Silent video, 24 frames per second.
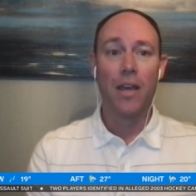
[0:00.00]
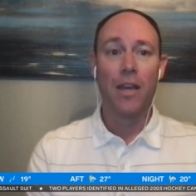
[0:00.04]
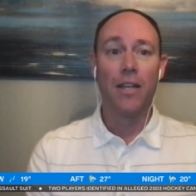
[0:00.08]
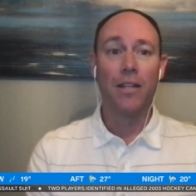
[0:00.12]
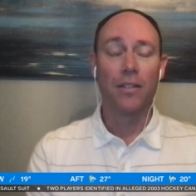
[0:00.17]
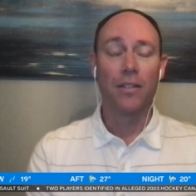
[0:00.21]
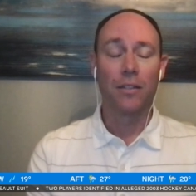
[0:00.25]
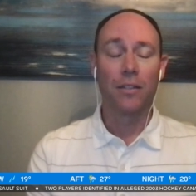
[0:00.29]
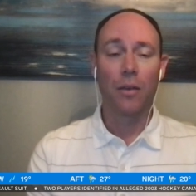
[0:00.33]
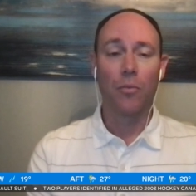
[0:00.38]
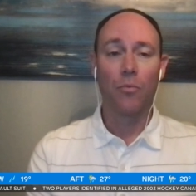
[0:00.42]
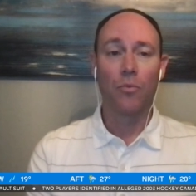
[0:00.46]

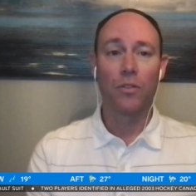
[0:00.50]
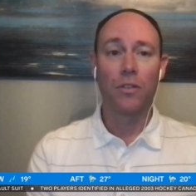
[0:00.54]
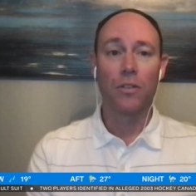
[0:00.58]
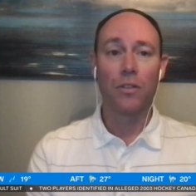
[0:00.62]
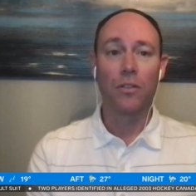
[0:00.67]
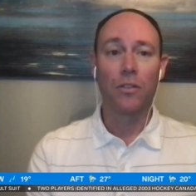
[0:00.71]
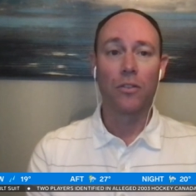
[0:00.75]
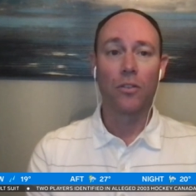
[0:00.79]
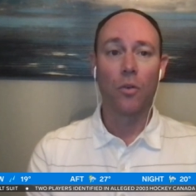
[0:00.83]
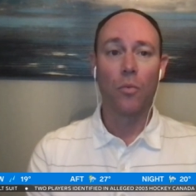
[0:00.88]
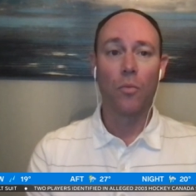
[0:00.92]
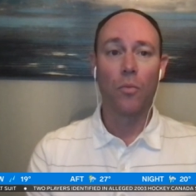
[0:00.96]
His thumb was in
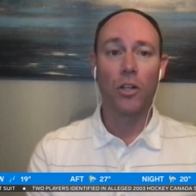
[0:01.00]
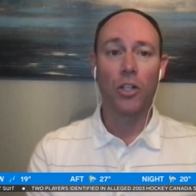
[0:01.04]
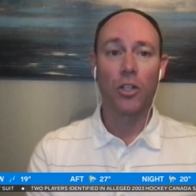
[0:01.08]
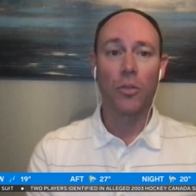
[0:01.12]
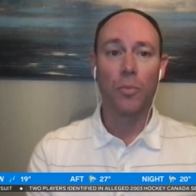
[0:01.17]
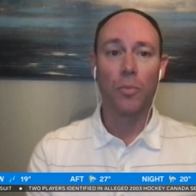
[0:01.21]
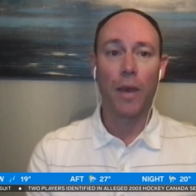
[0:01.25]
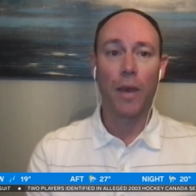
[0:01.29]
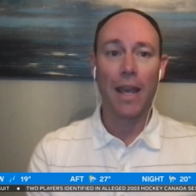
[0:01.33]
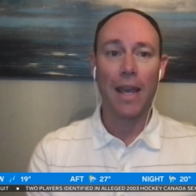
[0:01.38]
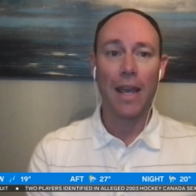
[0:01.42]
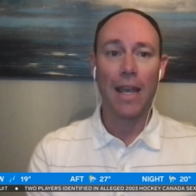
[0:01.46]
so
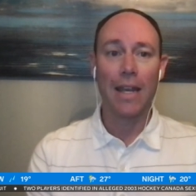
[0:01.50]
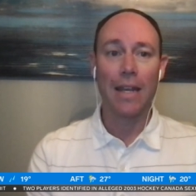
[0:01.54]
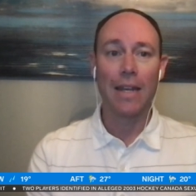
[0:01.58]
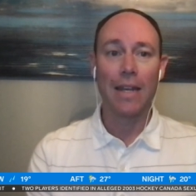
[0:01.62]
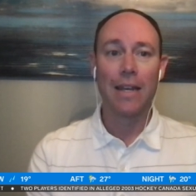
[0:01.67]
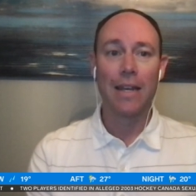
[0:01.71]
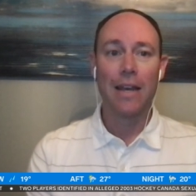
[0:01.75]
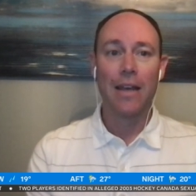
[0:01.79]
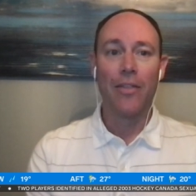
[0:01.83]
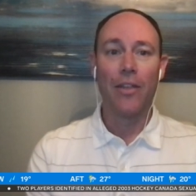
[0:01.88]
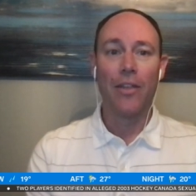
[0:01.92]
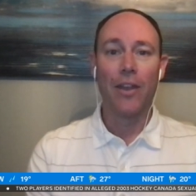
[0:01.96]
much pain
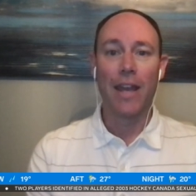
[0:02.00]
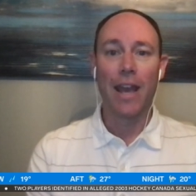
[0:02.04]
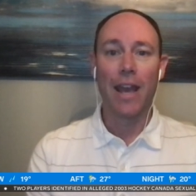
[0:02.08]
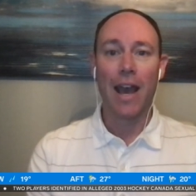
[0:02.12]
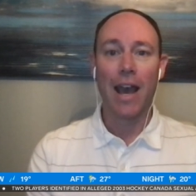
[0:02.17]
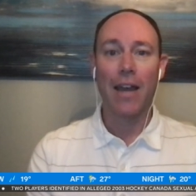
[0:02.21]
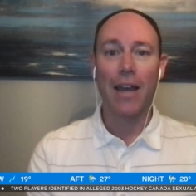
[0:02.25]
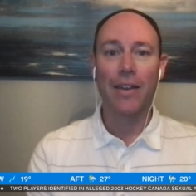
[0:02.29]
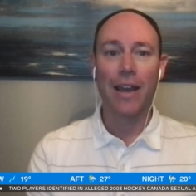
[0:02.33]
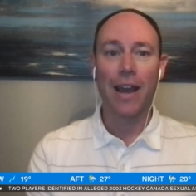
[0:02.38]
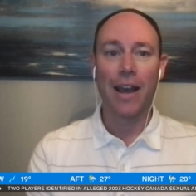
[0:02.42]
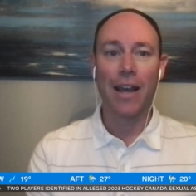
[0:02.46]
that he
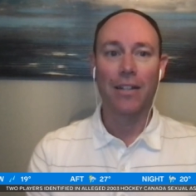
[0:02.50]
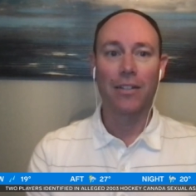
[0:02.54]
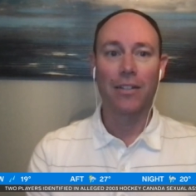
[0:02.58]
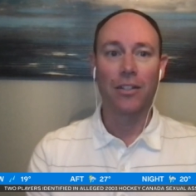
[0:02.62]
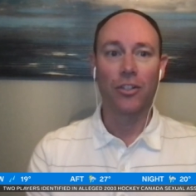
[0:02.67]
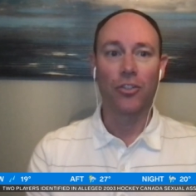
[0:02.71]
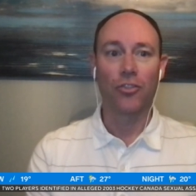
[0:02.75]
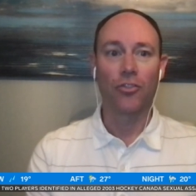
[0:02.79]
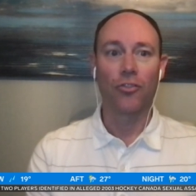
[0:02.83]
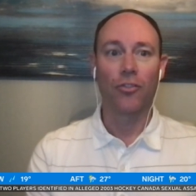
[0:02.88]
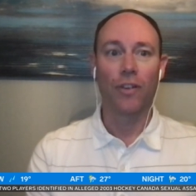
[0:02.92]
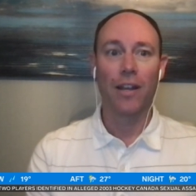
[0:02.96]
had to ask a
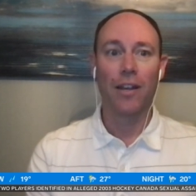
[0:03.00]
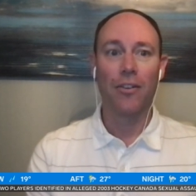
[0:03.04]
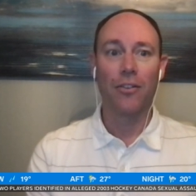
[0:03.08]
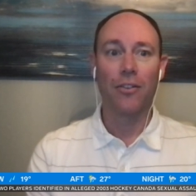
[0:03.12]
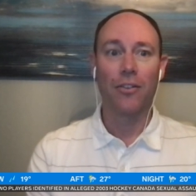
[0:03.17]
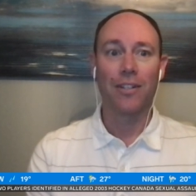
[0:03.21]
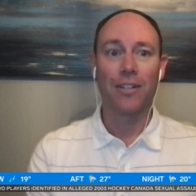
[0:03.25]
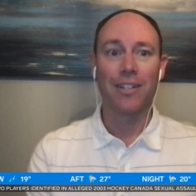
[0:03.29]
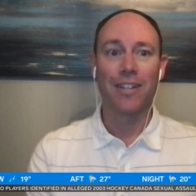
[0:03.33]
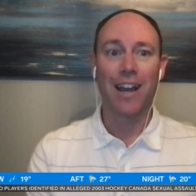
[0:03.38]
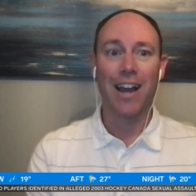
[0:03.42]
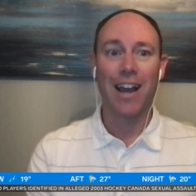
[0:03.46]
trainer
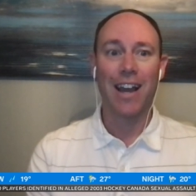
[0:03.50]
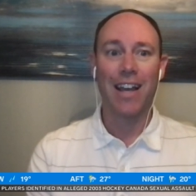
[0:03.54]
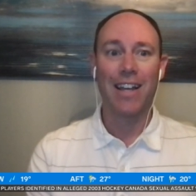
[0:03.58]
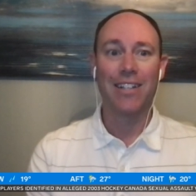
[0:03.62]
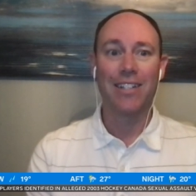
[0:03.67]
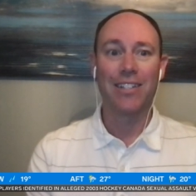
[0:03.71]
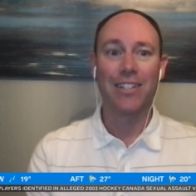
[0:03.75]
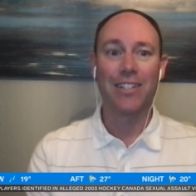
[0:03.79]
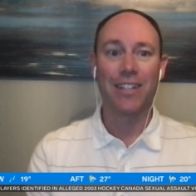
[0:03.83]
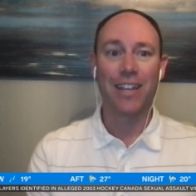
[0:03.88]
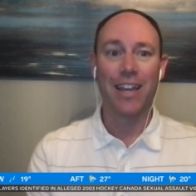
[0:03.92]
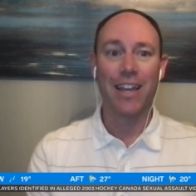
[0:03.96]
to tie
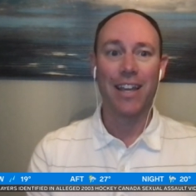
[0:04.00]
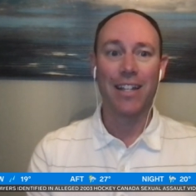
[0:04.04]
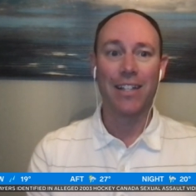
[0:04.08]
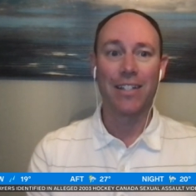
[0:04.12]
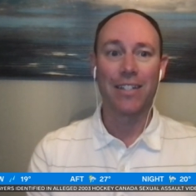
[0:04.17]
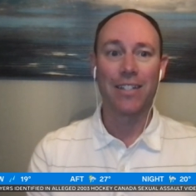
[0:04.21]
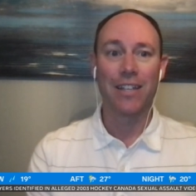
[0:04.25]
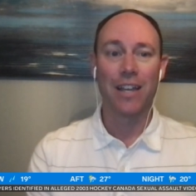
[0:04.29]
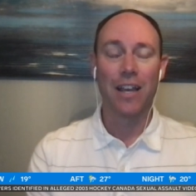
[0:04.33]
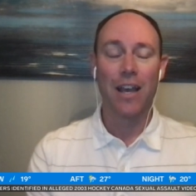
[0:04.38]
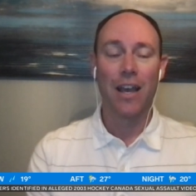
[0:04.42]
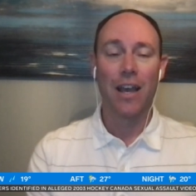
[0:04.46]
his
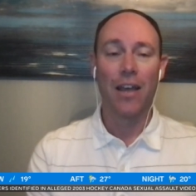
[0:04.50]
skates.